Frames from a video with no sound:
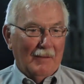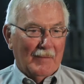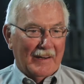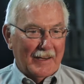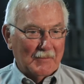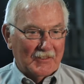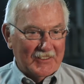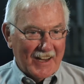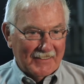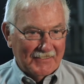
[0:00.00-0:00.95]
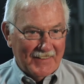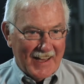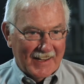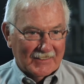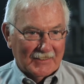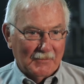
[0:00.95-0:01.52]
My name is John
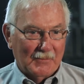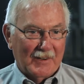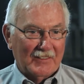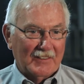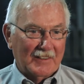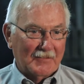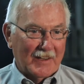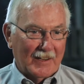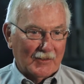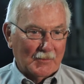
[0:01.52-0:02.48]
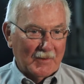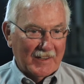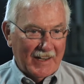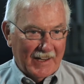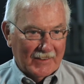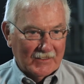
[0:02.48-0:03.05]
Fox. I'm president of Galesburg
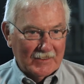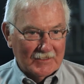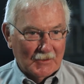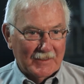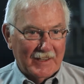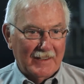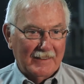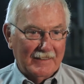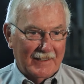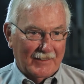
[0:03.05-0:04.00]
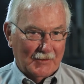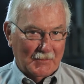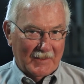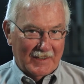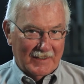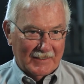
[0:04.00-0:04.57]
Castings, located in
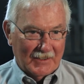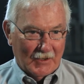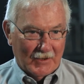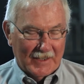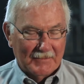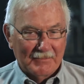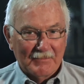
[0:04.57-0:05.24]
Galesburg, Illinois.